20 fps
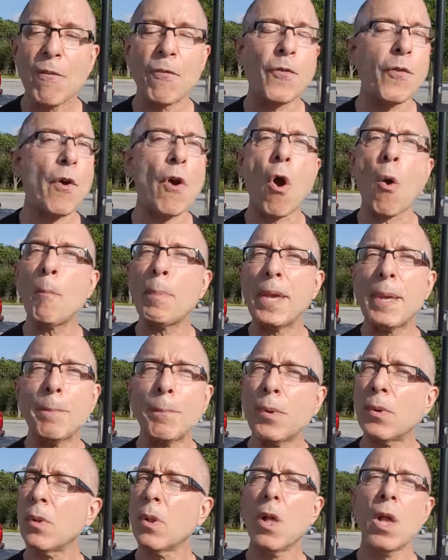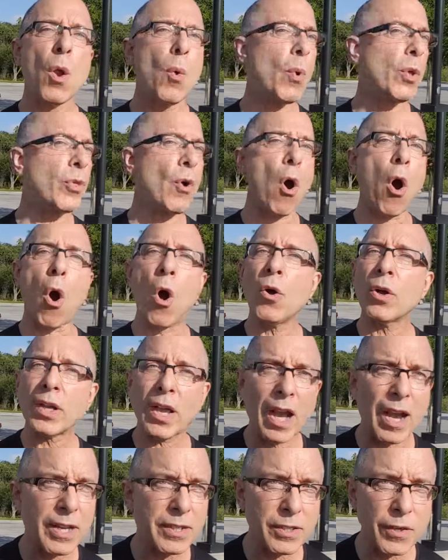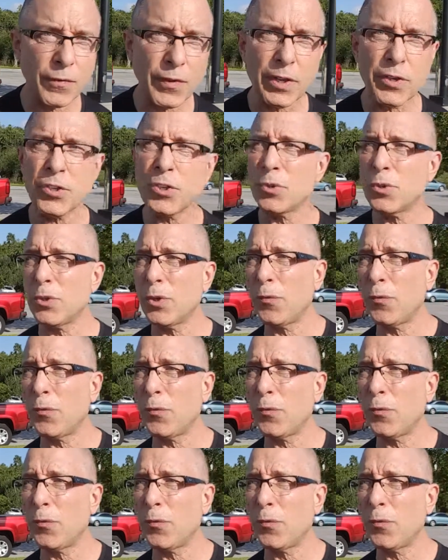for people with all kinds of issues.